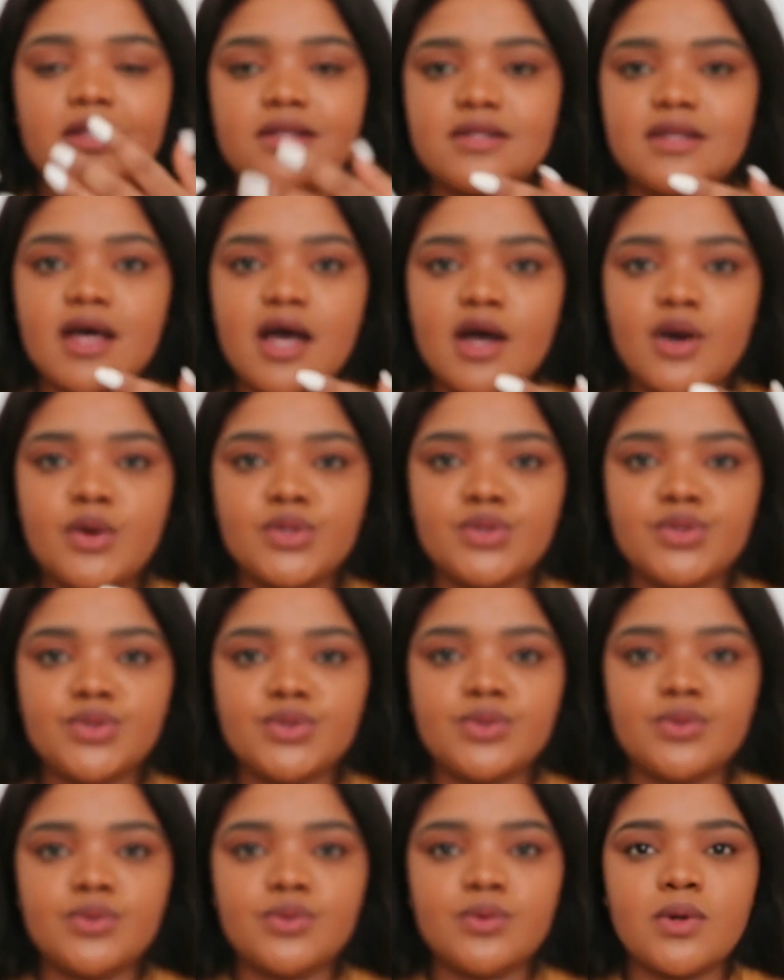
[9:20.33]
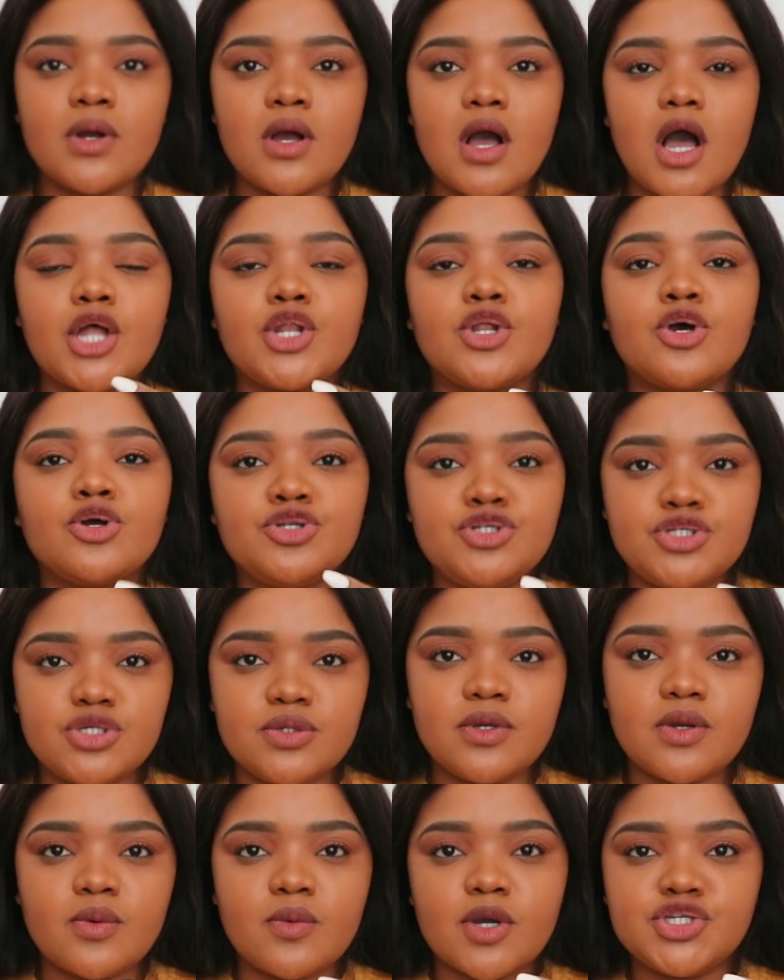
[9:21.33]
Now you are not
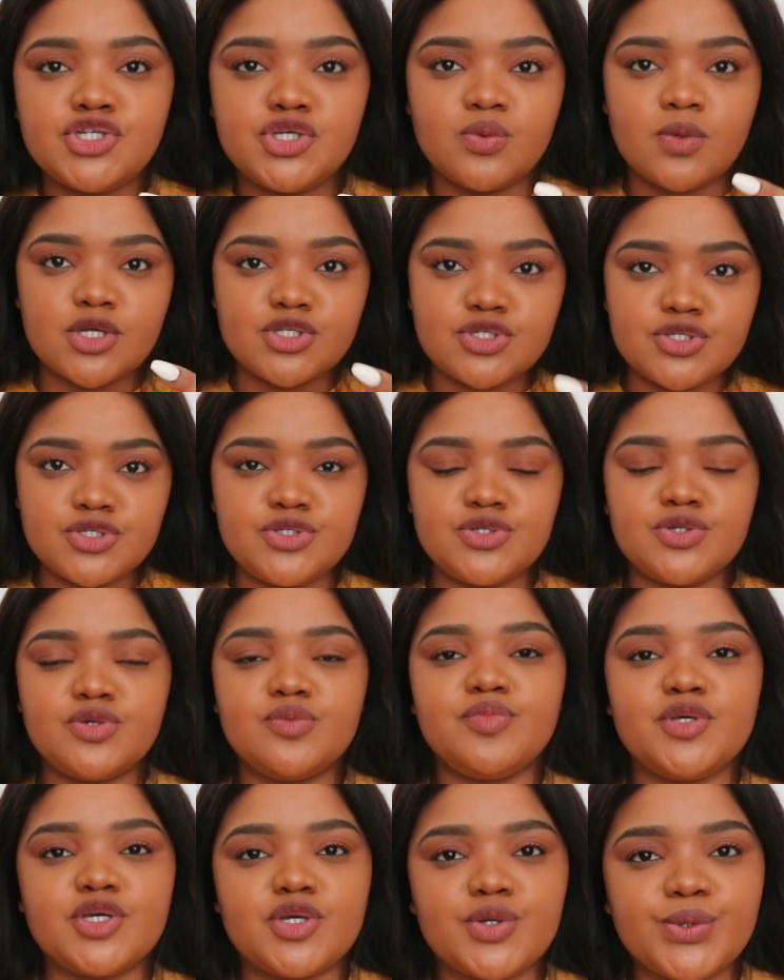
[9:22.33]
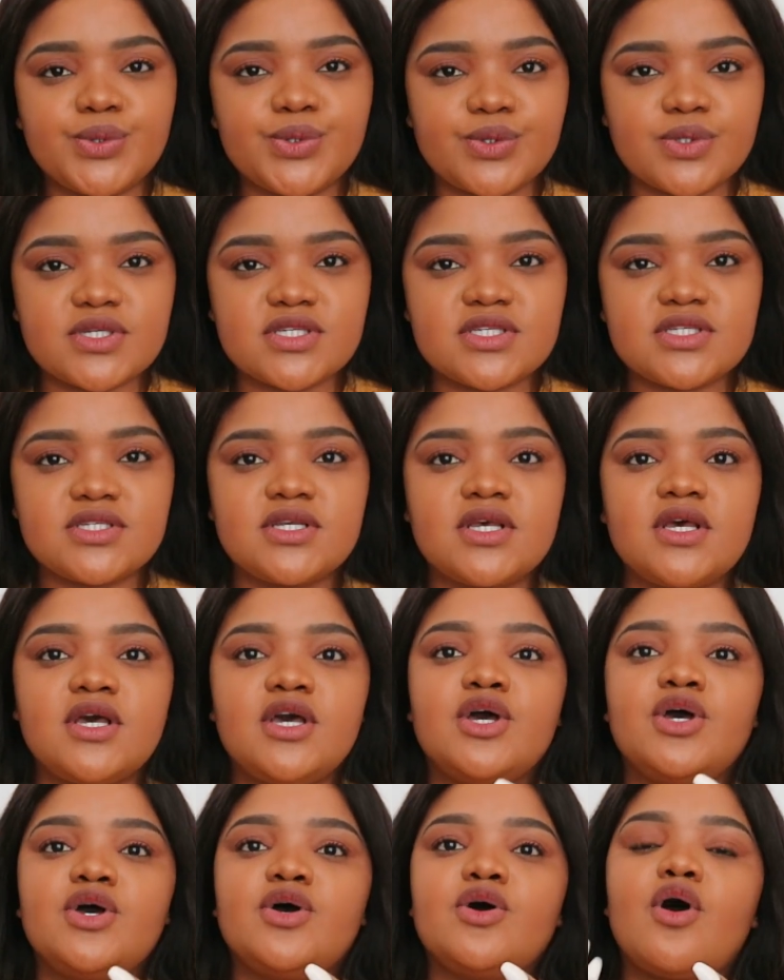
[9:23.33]
doing what you want to do because
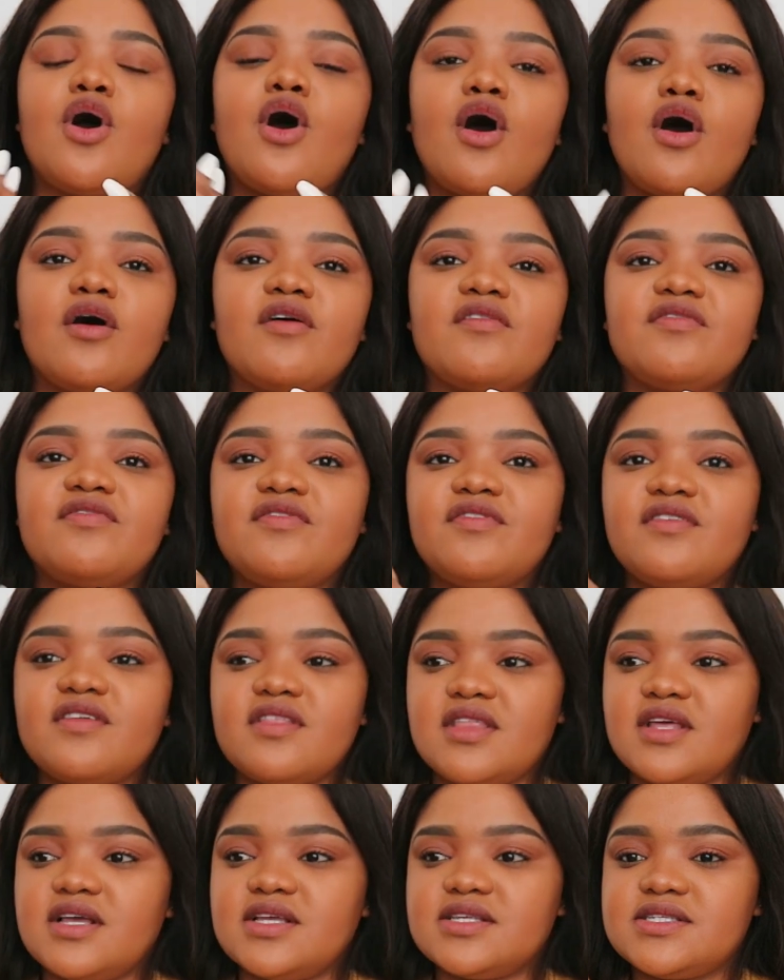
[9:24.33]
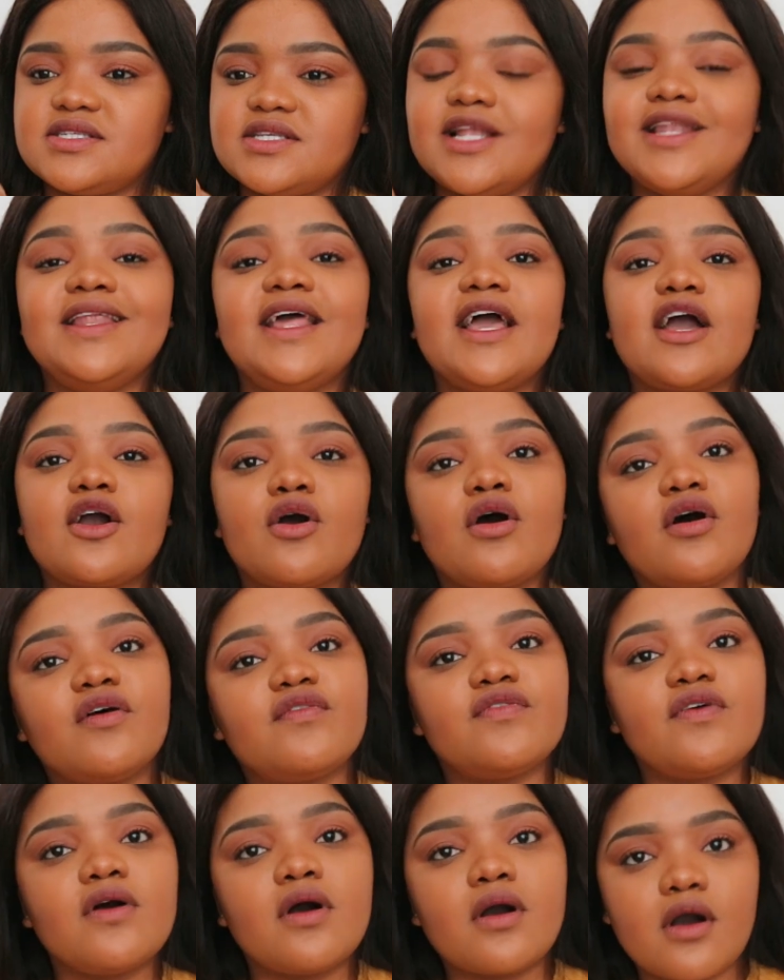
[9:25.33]
of this lack of
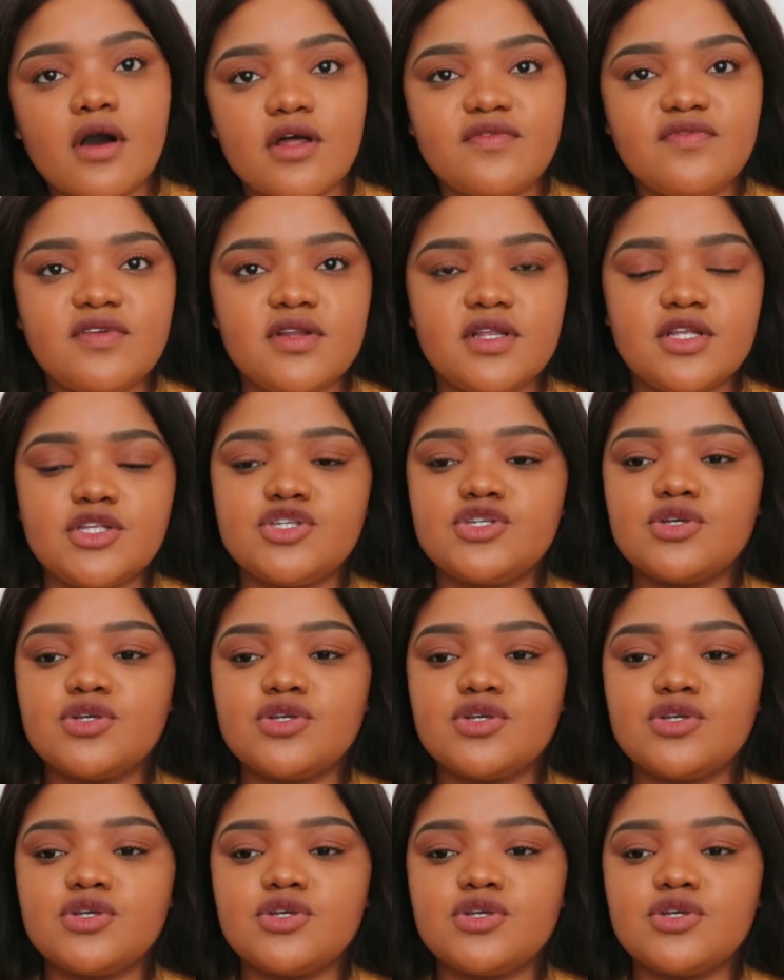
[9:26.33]
confidence.